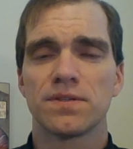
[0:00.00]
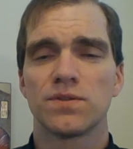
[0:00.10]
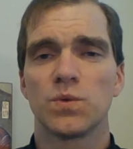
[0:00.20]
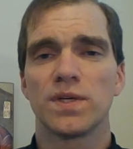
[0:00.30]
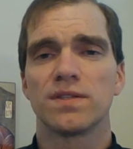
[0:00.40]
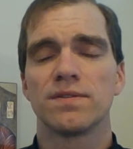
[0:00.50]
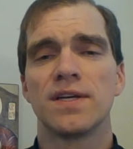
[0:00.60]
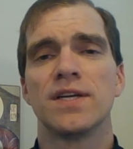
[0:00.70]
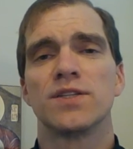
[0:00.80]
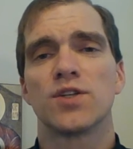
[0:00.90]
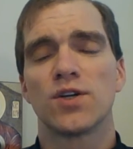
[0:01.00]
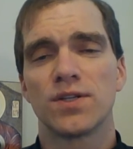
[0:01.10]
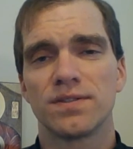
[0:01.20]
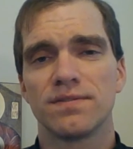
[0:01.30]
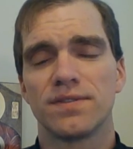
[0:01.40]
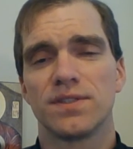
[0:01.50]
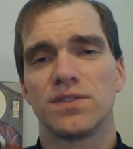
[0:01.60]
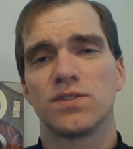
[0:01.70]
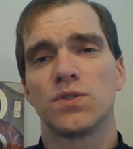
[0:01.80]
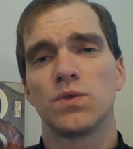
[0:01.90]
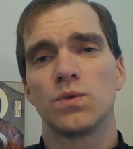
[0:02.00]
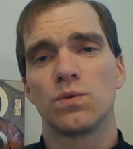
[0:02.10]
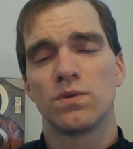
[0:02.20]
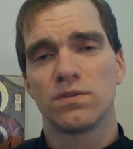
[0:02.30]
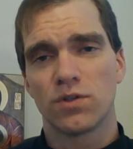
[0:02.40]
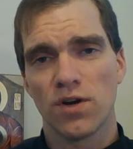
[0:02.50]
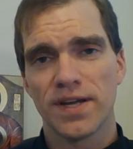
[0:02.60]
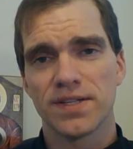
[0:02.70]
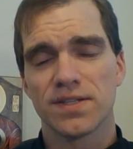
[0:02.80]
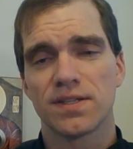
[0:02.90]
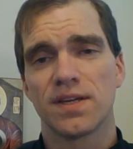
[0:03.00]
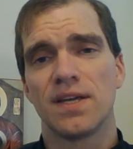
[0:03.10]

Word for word: So we can turn to Christ,